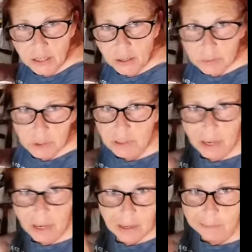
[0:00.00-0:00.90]
know, I'm just
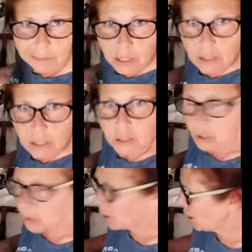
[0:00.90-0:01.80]
yeah. I
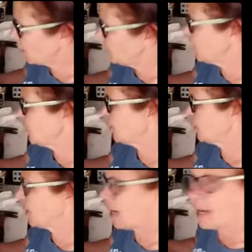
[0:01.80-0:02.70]
do sure. a lot of
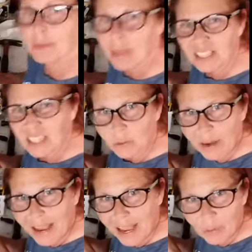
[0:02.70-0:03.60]
just kind of messing
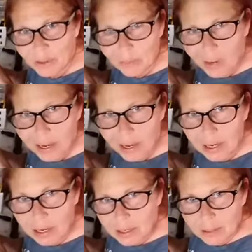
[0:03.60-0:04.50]
around with my
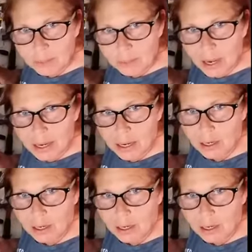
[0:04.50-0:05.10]
my